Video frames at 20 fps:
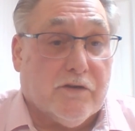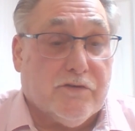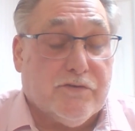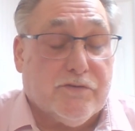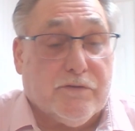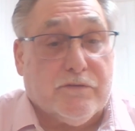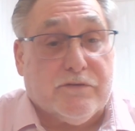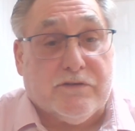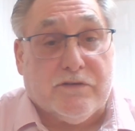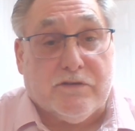
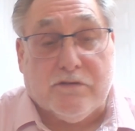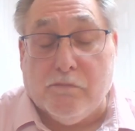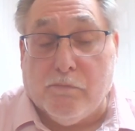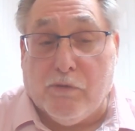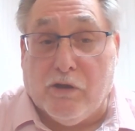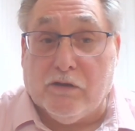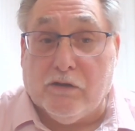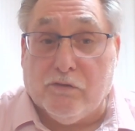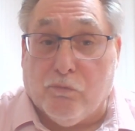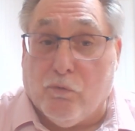Anschutz is
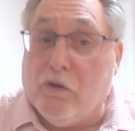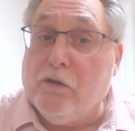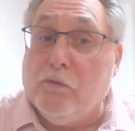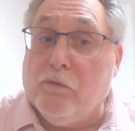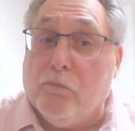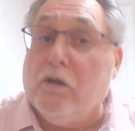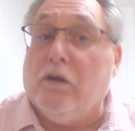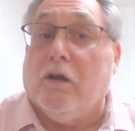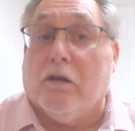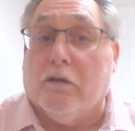about a
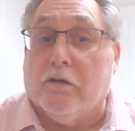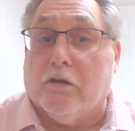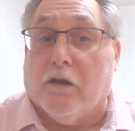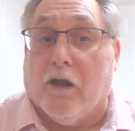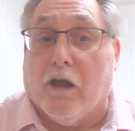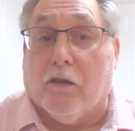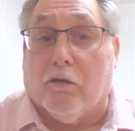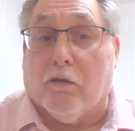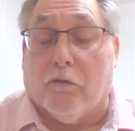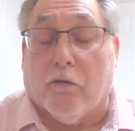
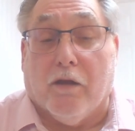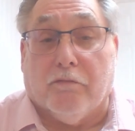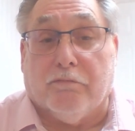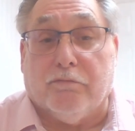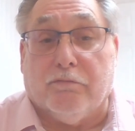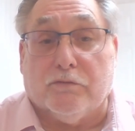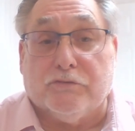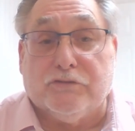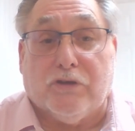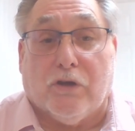$2,100
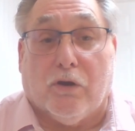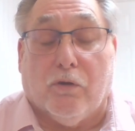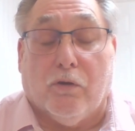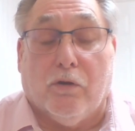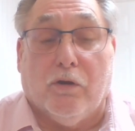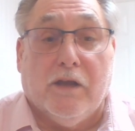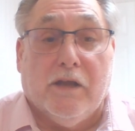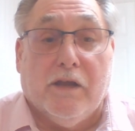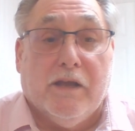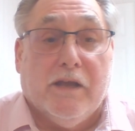rifle.
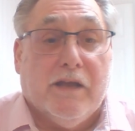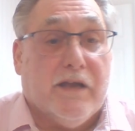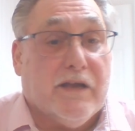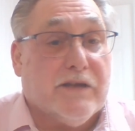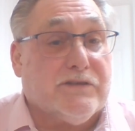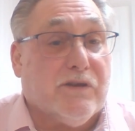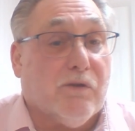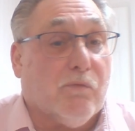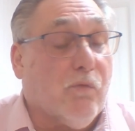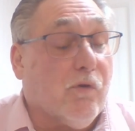So
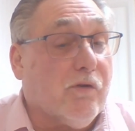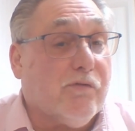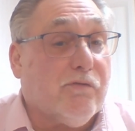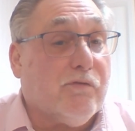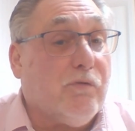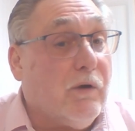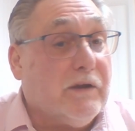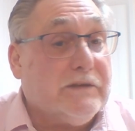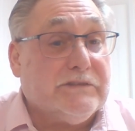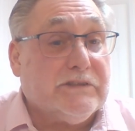is it worth
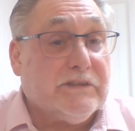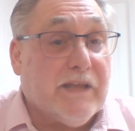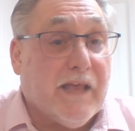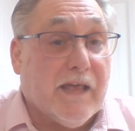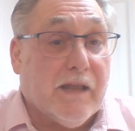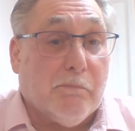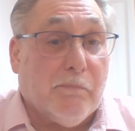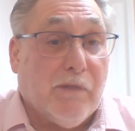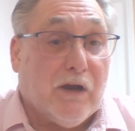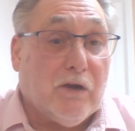twice
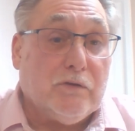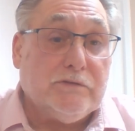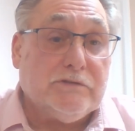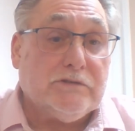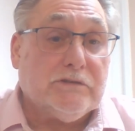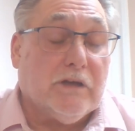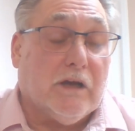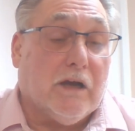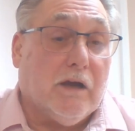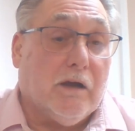that
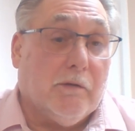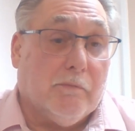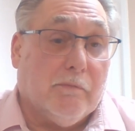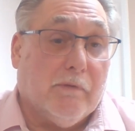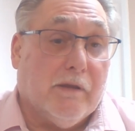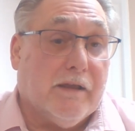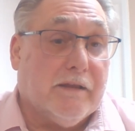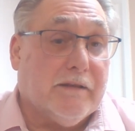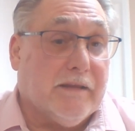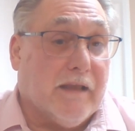amount?
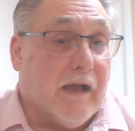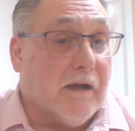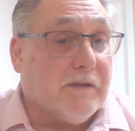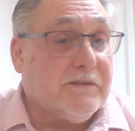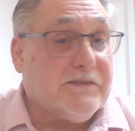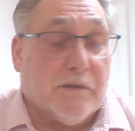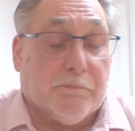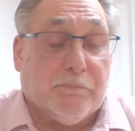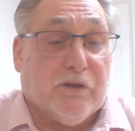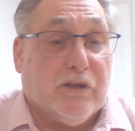
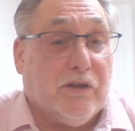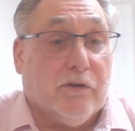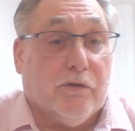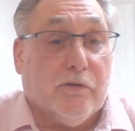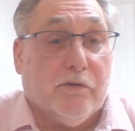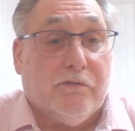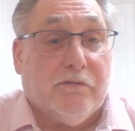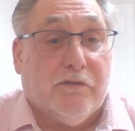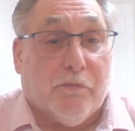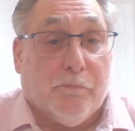It's up to
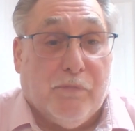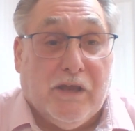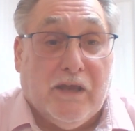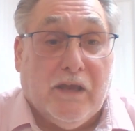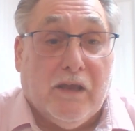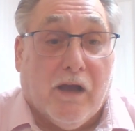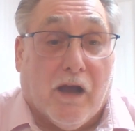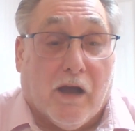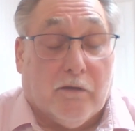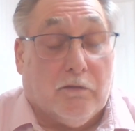you. To
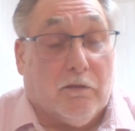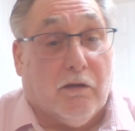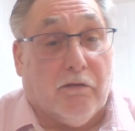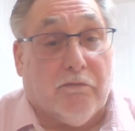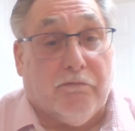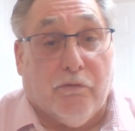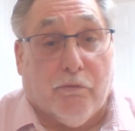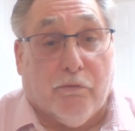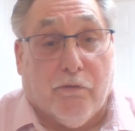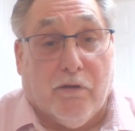me, I
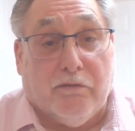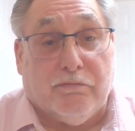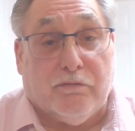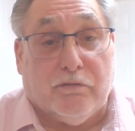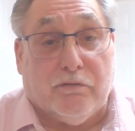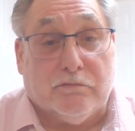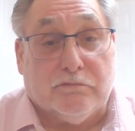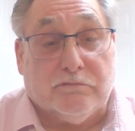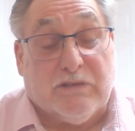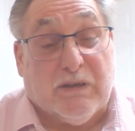love the
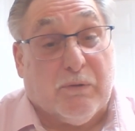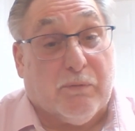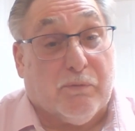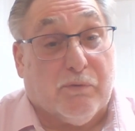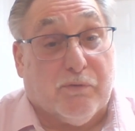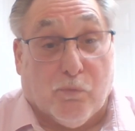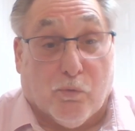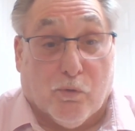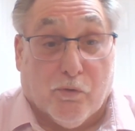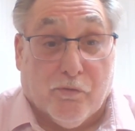rifle. It
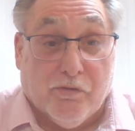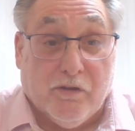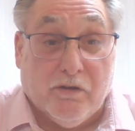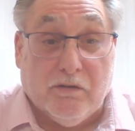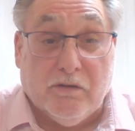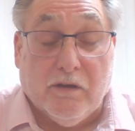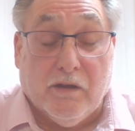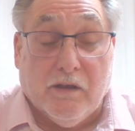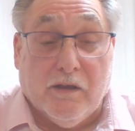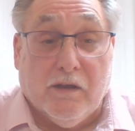was worth
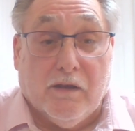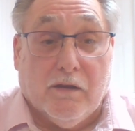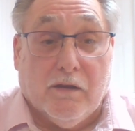it.